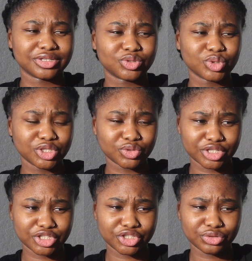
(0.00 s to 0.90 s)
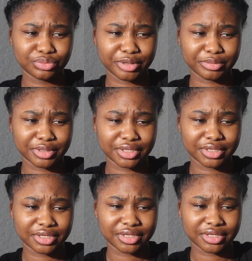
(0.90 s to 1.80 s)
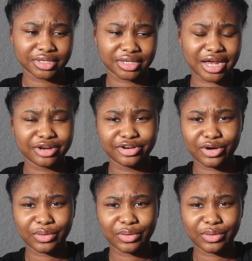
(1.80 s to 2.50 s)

2022 maybe. I don't know.